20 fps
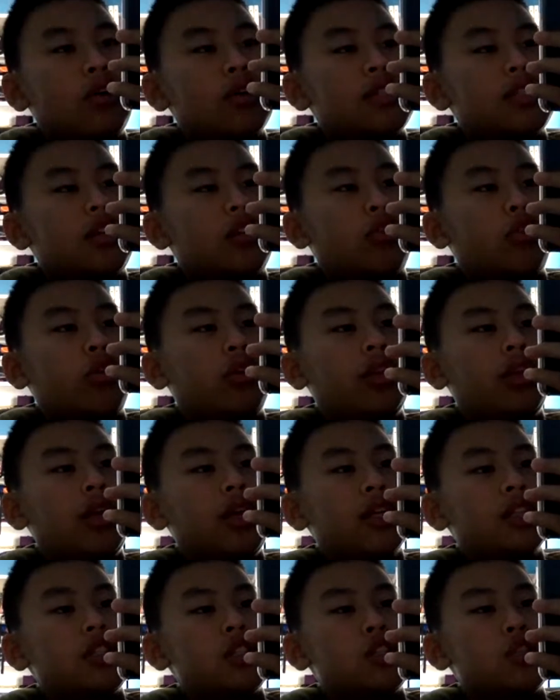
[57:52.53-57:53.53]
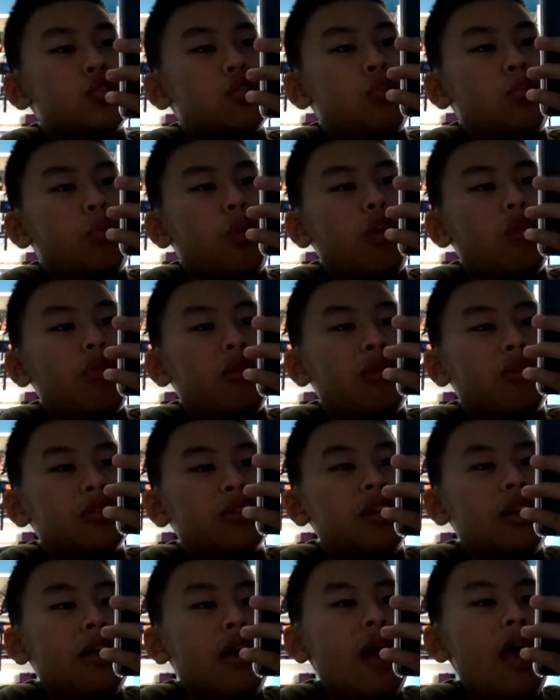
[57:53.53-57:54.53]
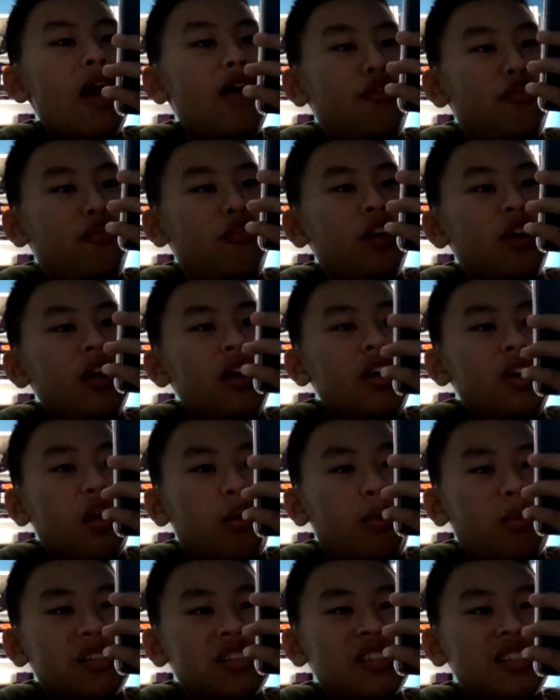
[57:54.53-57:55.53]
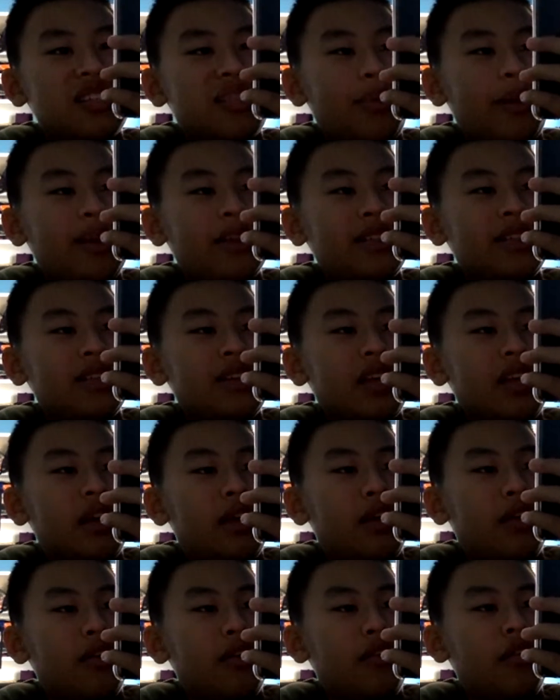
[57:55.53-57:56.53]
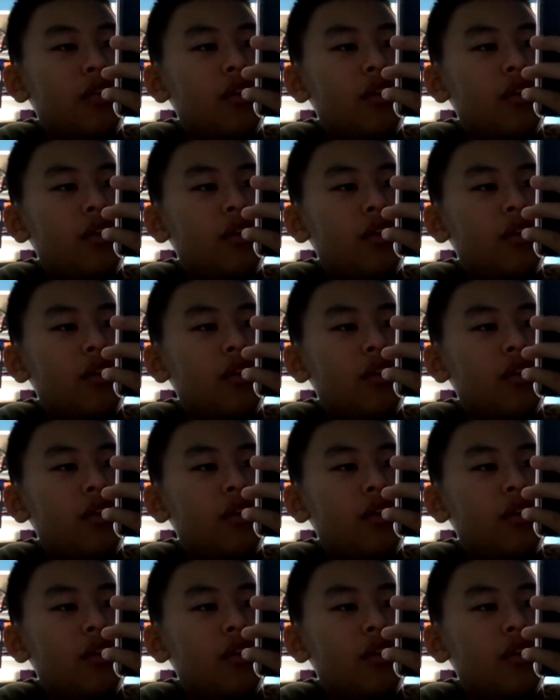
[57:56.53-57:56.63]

or security issues or problems. F. Your participation in